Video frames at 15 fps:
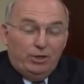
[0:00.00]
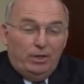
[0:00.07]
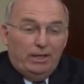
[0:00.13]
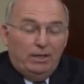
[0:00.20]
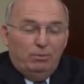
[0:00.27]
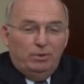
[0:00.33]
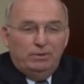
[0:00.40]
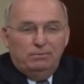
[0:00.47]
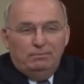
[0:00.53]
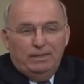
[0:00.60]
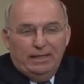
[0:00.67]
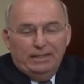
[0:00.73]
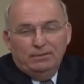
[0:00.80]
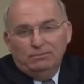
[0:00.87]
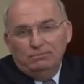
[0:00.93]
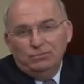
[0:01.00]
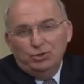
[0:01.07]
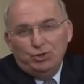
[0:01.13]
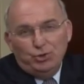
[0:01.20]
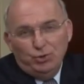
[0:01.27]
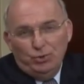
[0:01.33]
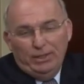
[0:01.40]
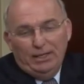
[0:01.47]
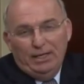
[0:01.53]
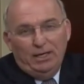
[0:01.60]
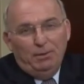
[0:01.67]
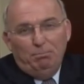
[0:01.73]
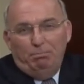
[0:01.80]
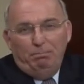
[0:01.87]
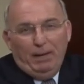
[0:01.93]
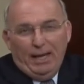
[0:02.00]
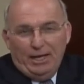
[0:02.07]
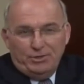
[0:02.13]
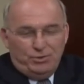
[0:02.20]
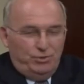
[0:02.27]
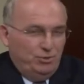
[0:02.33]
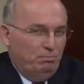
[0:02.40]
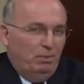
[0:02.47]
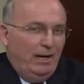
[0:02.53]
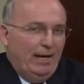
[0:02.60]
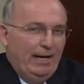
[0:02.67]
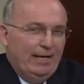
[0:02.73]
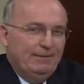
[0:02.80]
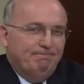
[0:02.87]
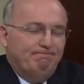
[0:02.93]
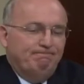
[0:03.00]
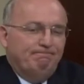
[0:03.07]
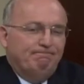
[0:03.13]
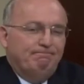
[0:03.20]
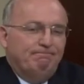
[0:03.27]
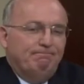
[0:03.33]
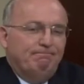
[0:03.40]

Later, he would then shoot at any passers-by.